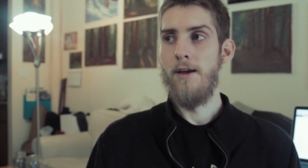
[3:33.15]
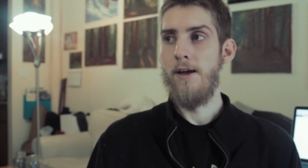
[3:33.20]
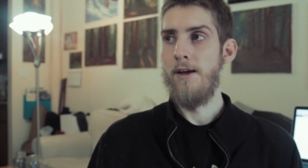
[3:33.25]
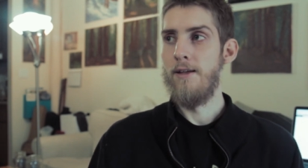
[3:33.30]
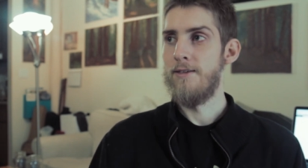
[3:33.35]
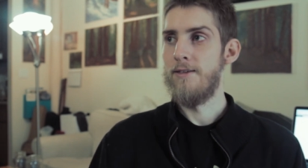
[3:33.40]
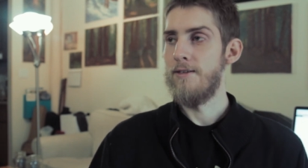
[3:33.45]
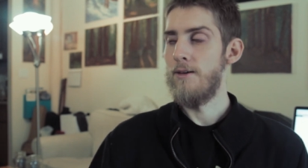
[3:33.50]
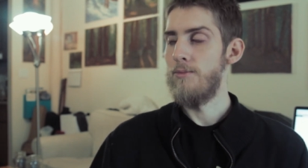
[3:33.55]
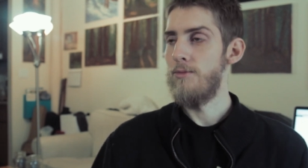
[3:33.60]

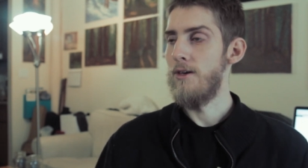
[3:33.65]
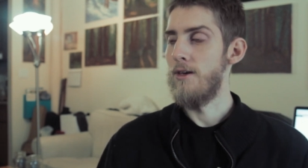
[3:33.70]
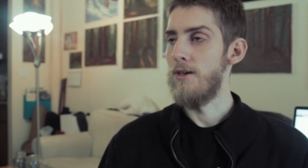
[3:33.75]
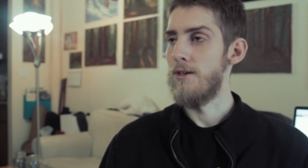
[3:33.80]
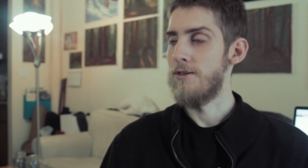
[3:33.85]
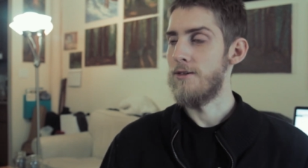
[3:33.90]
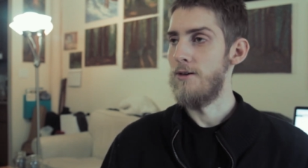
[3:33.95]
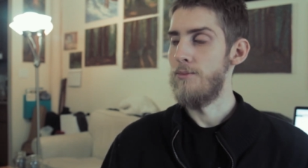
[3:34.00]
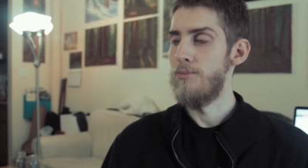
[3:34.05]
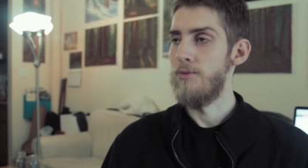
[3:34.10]
And something
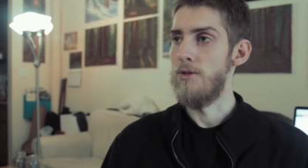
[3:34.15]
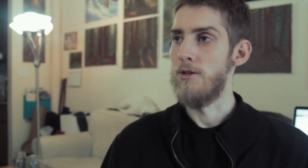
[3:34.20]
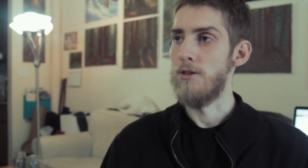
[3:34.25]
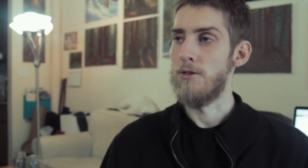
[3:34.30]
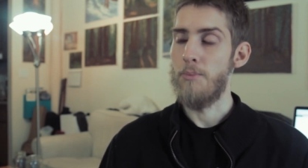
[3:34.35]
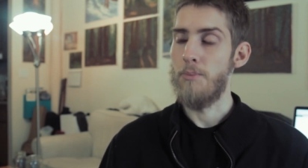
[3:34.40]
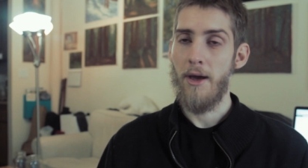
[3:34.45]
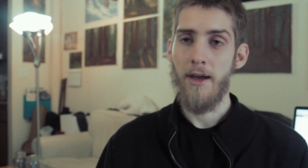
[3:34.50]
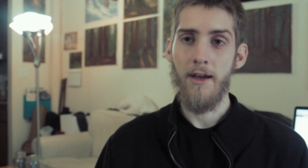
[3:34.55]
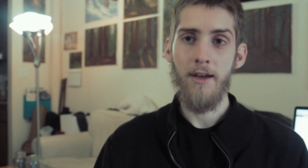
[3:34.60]
as simple
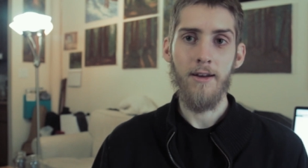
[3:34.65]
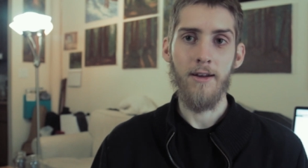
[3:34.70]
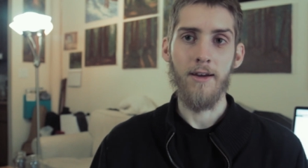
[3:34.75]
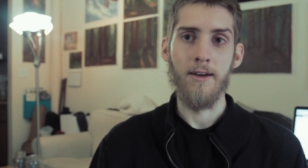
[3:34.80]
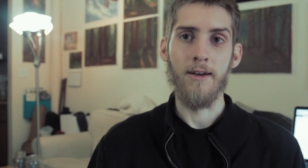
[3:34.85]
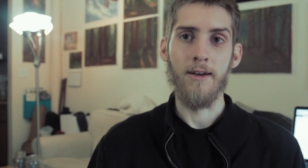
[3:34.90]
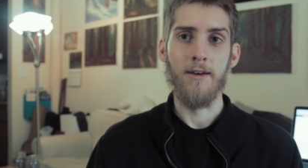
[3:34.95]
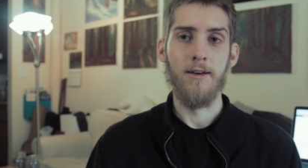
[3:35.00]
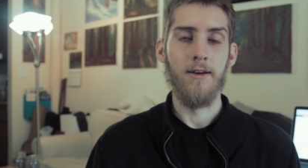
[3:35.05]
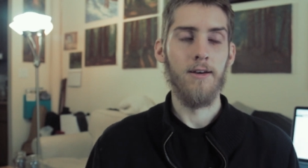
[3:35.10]
as
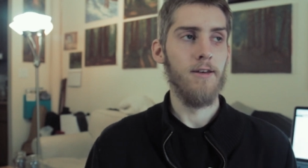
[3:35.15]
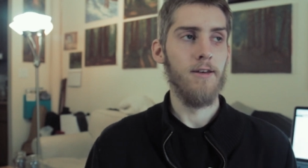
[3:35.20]
painting,